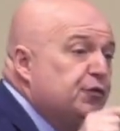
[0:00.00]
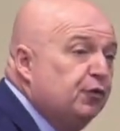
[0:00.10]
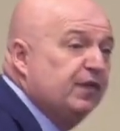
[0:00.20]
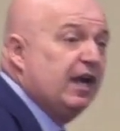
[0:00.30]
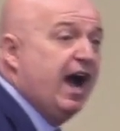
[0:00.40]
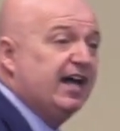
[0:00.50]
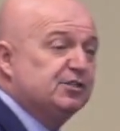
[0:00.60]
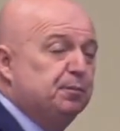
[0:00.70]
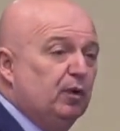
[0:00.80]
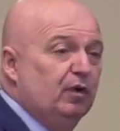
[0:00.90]
through the
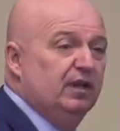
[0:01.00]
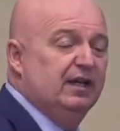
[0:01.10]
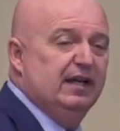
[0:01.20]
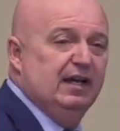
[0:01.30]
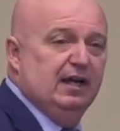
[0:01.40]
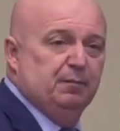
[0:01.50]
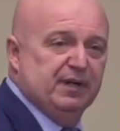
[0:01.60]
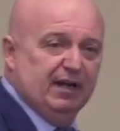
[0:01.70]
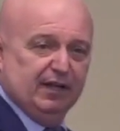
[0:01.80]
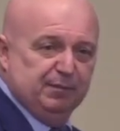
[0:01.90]
gospel.
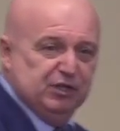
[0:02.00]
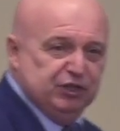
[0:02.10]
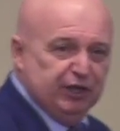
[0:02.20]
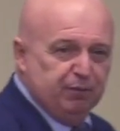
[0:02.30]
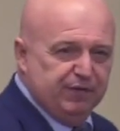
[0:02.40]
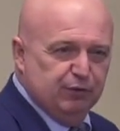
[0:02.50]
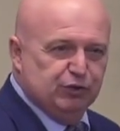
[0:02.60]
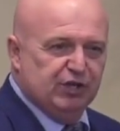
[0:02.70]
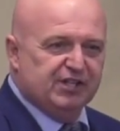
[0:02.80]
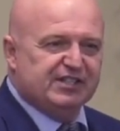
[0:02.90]
But now let me share with you
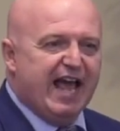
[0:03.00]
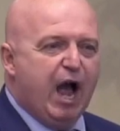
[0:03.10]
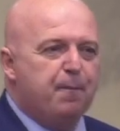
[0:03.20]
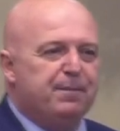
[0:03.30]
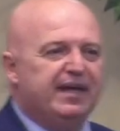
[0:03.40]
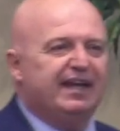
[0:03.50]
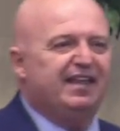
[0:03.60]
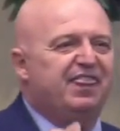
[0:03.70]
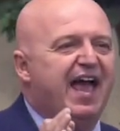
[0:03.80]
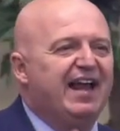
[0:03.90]
just how
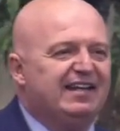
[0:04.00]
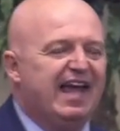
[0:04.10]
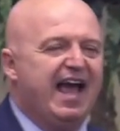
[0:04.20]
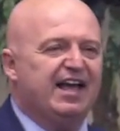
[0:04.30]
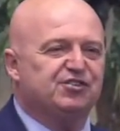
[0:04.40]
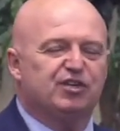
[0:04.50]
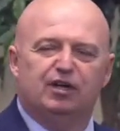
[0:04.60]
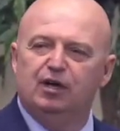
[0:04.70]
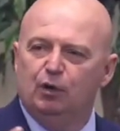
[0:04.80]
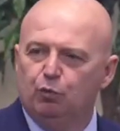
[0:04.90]
big that task
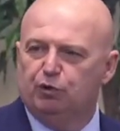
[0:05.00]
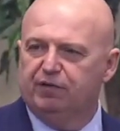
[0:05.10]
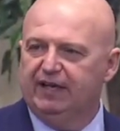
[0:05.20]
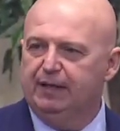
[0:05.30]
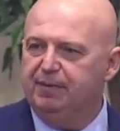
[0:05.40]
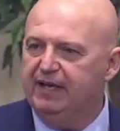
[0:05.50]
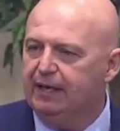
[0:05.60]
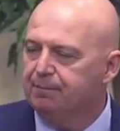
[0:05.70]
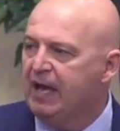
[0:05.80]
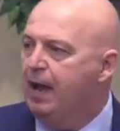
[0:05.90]
would really
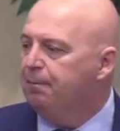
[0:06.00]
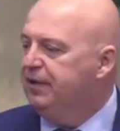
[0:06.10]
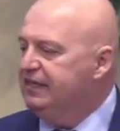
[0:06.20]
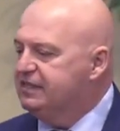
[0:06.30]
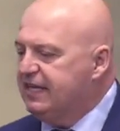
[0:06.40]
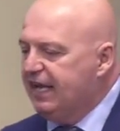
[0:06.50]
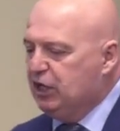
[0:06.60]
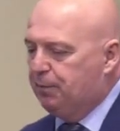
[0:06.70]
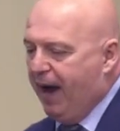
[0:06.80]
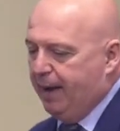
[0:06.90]
be. Please take
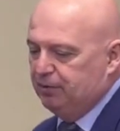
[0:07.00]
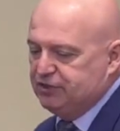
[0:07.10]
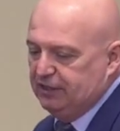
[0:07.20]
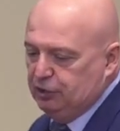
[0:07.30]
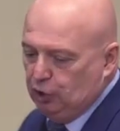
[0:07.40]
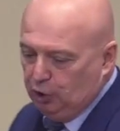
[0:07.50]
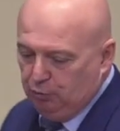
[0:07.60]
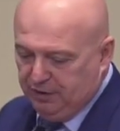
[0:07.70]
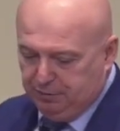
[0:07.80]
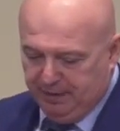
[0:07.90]
your Bibles and turn
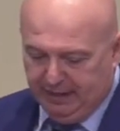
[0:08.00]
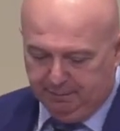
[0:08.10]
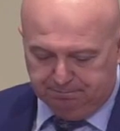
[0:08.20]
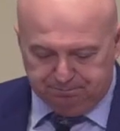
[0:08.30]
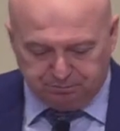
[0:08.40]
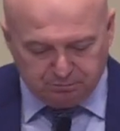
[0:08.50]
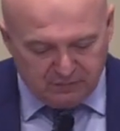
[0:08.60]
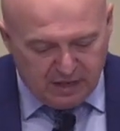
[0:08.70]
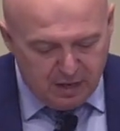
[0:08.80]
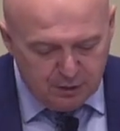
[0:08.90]
with me
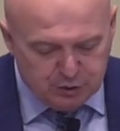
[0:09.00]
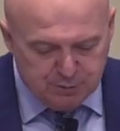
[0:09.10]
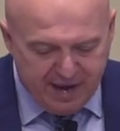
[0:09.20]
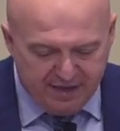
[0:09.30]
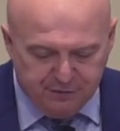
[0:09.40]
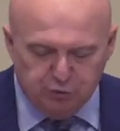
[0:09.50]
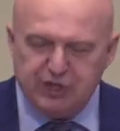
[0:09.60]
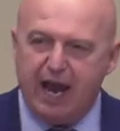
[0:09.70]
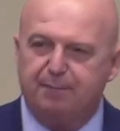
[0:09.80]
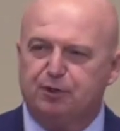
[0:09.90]
to Matthew
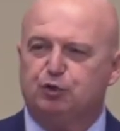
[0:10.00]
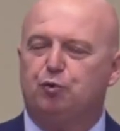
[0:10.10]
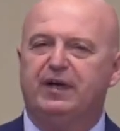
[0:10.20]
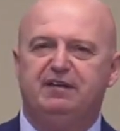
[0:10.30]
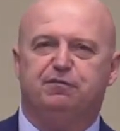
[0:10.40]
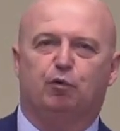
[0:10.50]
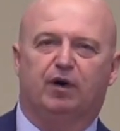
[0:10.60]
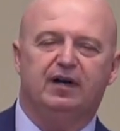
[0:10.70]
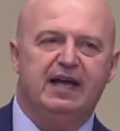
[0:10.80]
chapter 24.